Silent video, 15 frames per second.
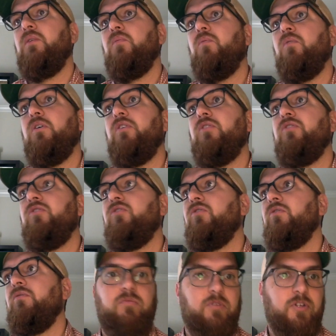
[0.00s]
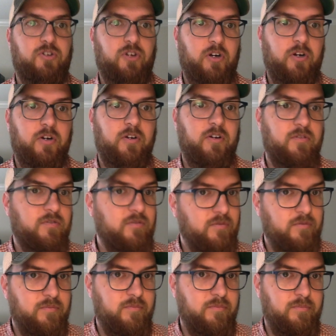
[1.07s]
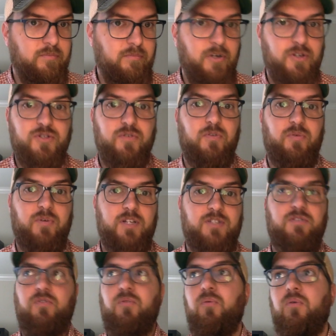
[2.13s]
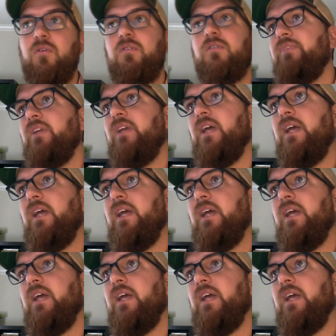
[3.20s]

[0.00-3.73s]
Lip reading: it was the turn of much of the rest of the world.